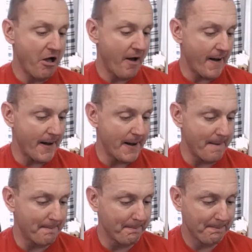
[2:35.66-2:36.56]

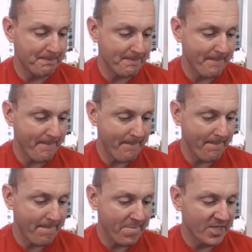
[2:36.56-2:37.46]

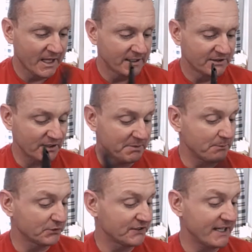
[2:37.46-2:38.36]
Some people
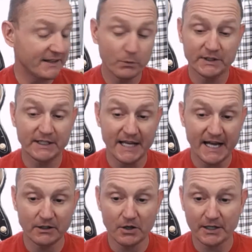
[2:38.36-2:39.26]
say that with the
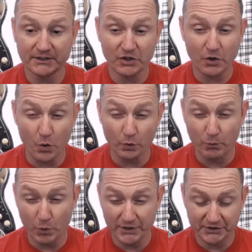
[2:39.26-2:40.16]
nylon it's going to hold
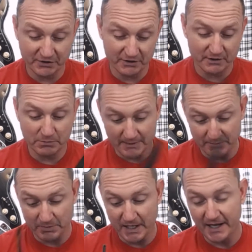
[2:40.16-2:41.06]
moisture, blah, blah,
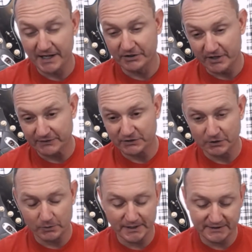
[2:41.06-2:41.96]
blah, your knife's going to
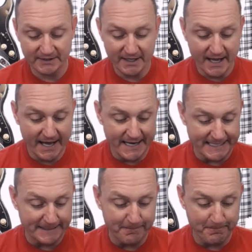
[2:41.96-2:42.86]
rust.
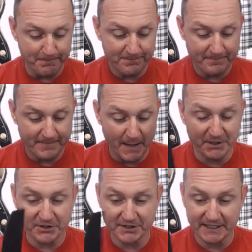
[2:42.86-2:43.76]
I'm
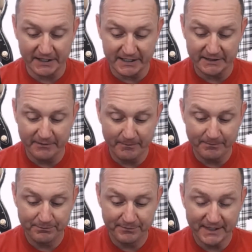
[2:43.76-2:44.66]
here to tell you
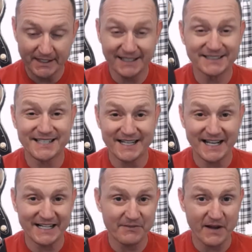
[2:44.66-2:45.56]
it's
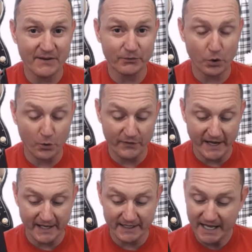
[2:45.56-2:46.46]
1095
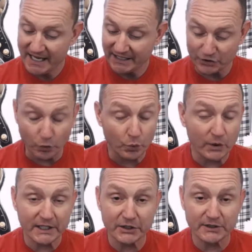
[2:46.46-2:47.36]
Crovan. It's a
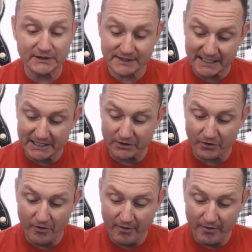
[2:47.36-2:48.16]
really good steel.